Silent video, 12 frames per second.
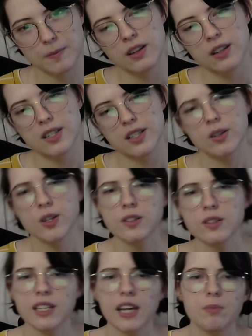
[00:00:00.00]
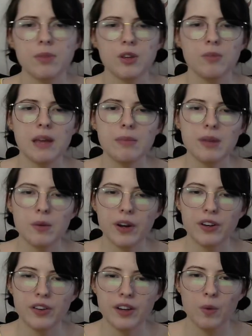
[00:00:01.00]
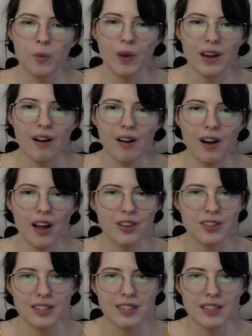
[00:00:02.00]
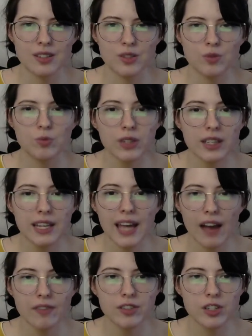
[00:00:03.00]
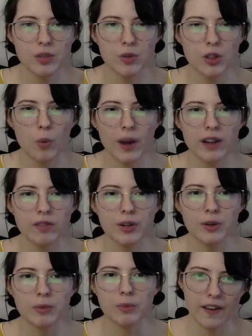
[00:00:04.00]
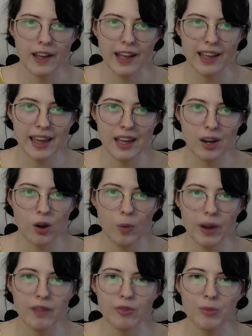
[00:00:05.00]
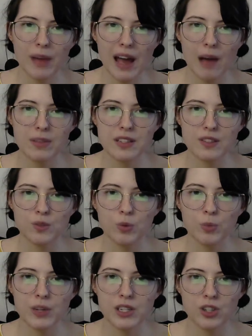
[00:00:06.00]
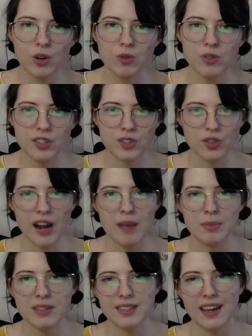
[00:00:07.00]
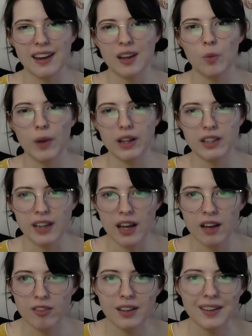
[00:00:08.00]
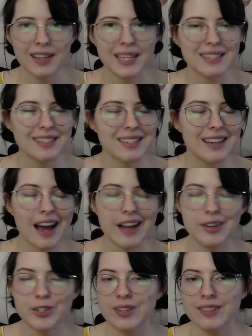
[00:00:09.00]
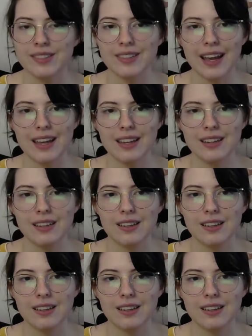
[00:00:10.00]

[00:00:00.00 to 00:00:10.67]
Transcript: Now, closing up, you may be wondering what our other senses really have to do with a white room. Again, a white room happens when we don't describe a setting well enough. It's not just sight.